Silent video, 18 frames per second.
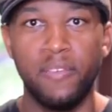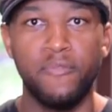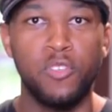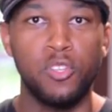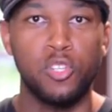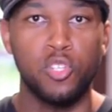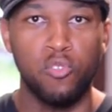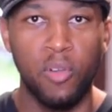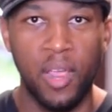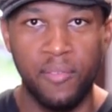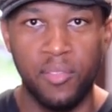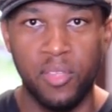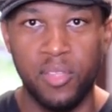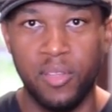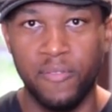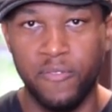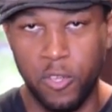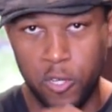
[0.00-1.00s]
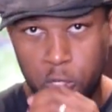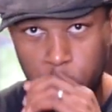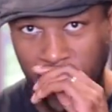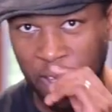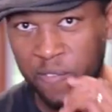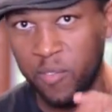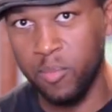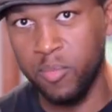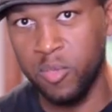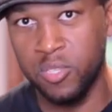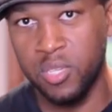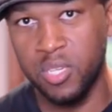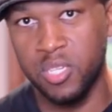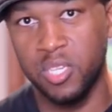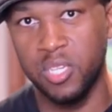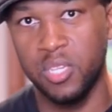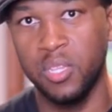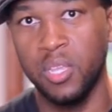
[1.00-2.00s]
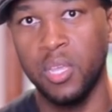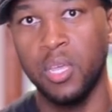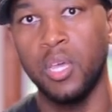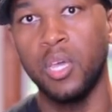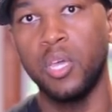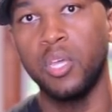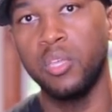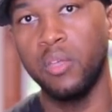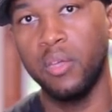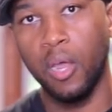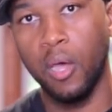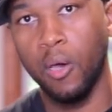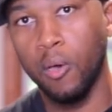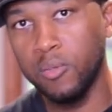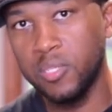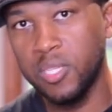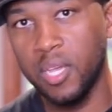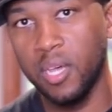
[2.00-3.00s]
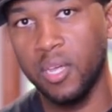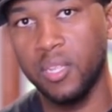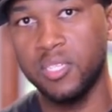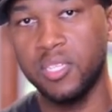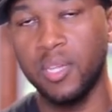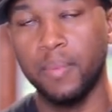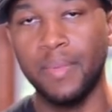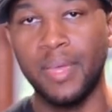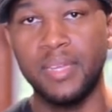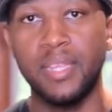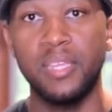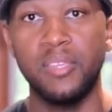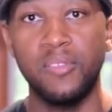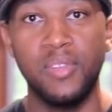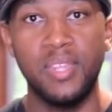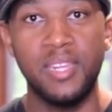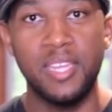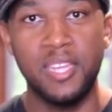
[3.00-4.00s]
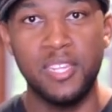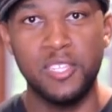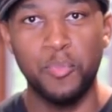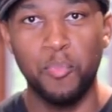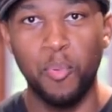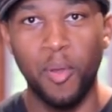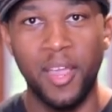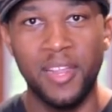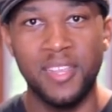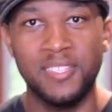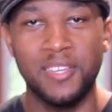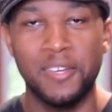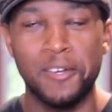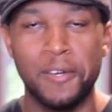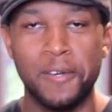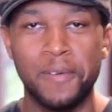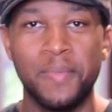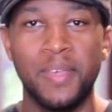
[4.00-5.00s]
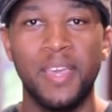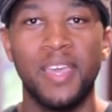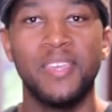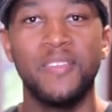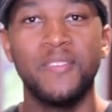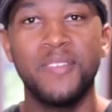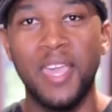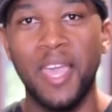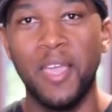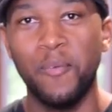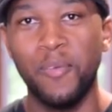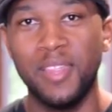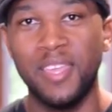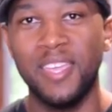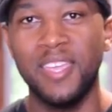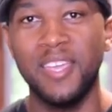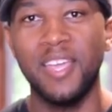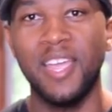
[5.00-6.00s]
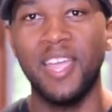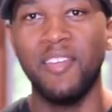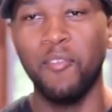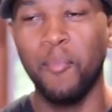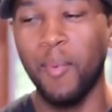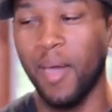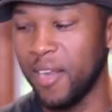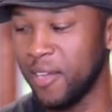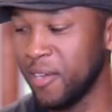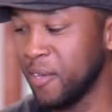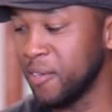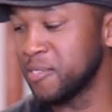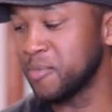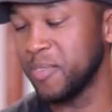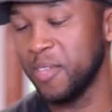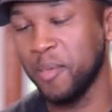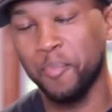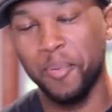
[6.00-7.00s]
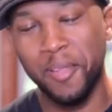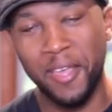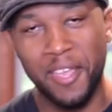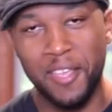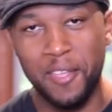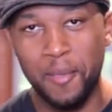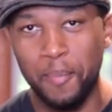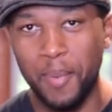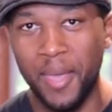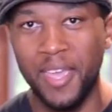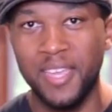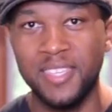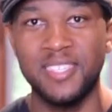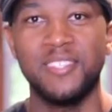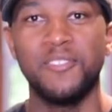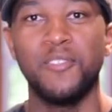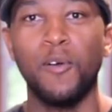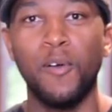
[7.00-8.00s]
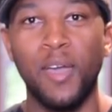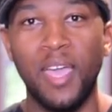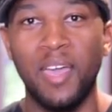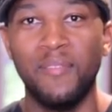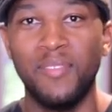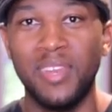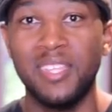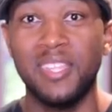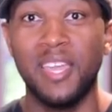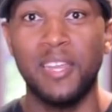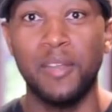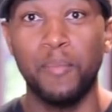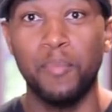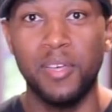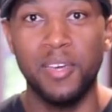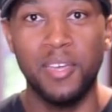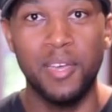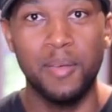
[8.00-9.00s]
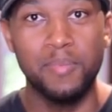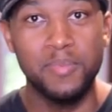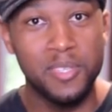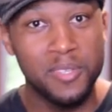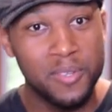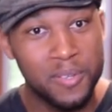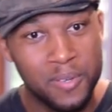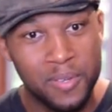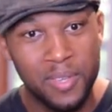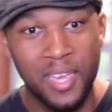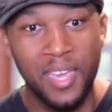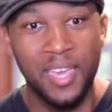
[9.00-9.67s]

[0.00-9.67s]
if you're a traveling musician, you're in a hotel or something like that, and you need to get your practice on, you can't really hear. Everybody knows when you're playing your bass and you don't have anything to plug up to